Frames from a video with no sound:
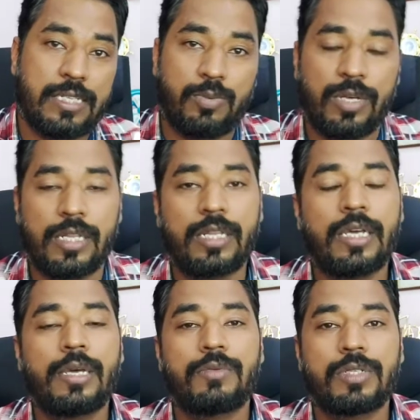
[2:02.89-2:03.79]
as well,
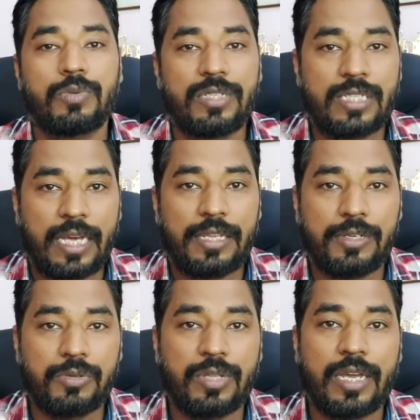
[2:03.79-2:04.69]
which will tell
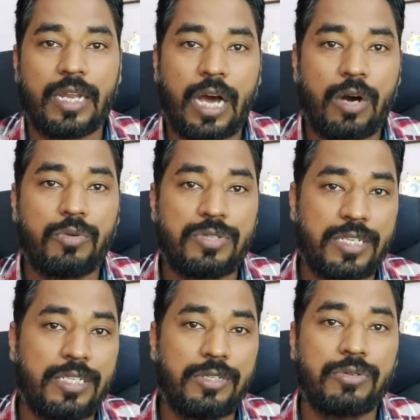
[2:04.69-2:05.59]
you that how
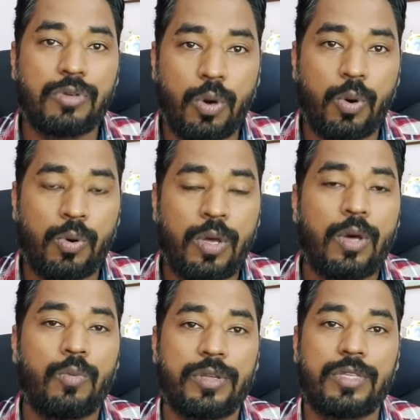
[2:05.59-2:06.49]
did you go
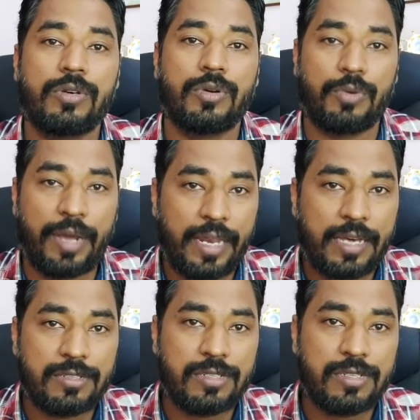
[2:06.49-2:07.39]
with your right
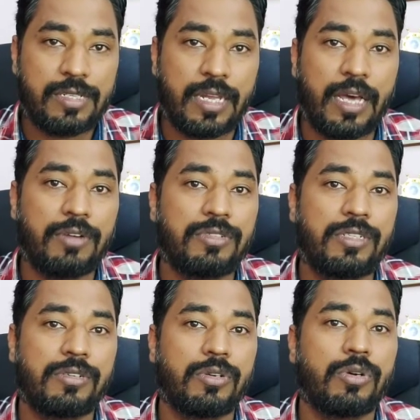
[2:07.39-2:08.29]
answers and how did
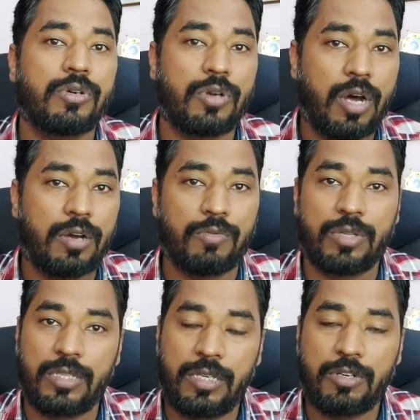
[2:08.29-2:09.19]
you go wrong
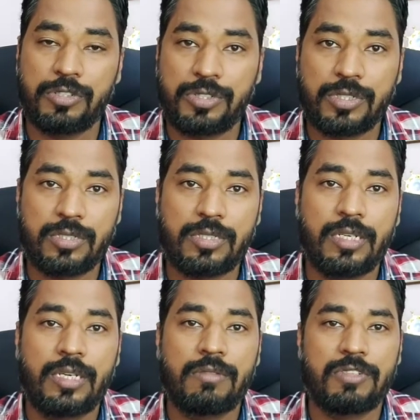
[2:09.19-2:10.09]
with the questions
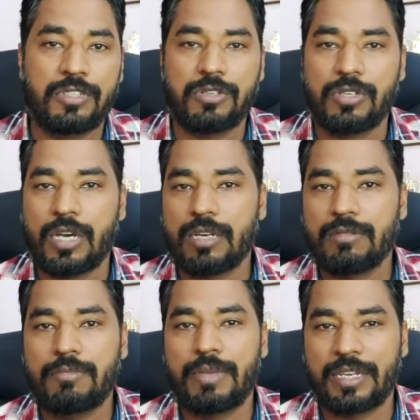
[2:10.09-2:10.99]
which you could
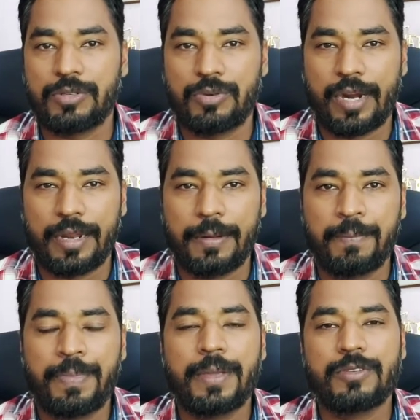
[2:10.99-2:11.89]
not make it right.
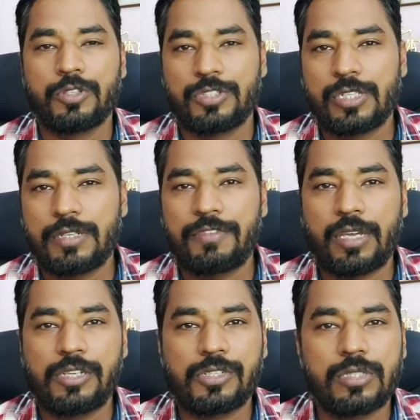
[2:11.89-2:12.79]
So
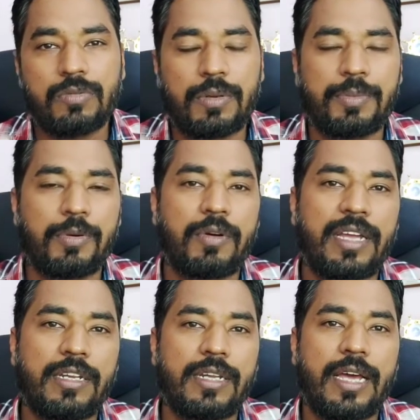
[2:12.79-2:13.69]
justifications will be
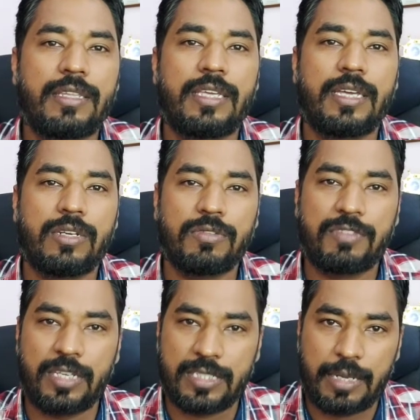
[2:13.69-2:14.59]
provided at the end of
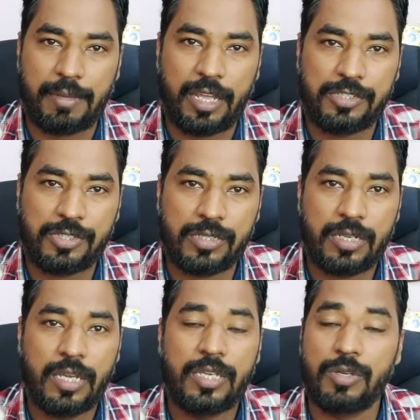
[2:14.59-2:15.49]
the
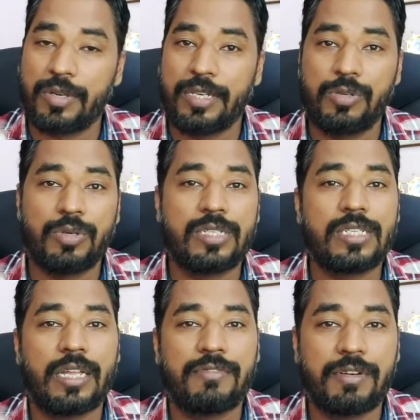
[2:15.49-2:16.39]
examination. You can do it
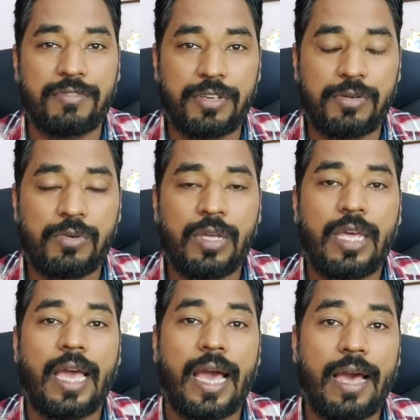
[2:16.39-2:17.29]
self-review,
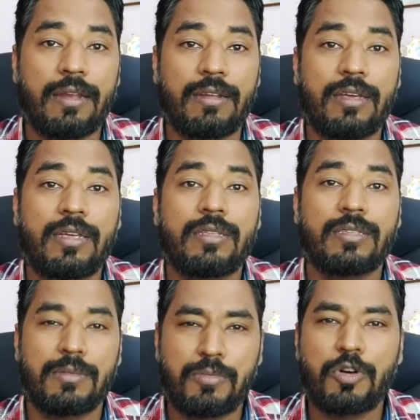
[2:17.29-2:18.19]
and
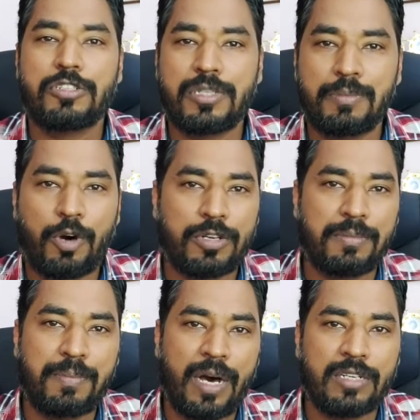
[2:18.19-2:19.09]
the most
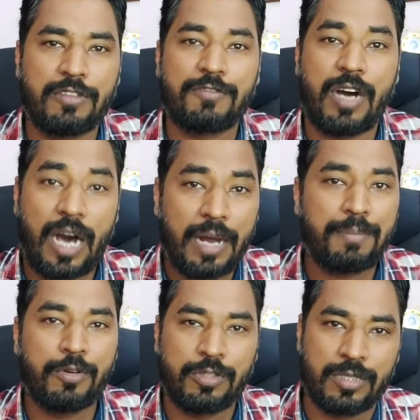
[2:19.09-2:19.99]
important part of our
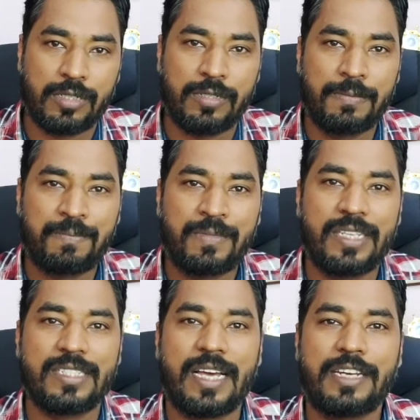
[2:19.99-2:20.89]
portal
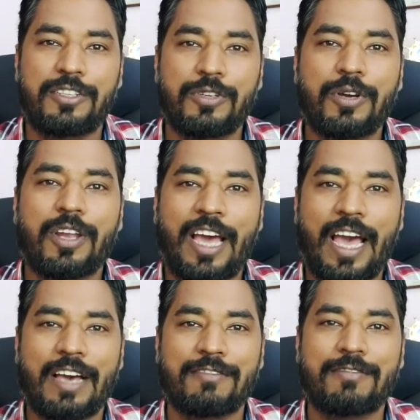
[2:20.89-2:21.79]
is that you're gonna
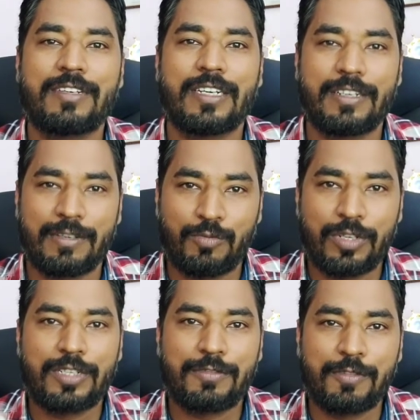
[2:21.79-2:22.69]
have a
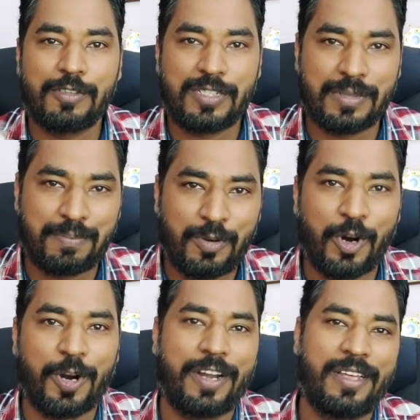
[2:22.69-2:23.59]
wonderful
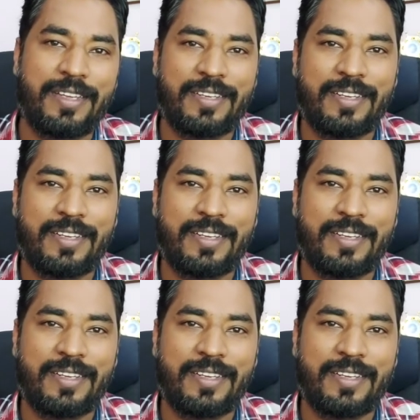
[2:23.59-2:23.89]
support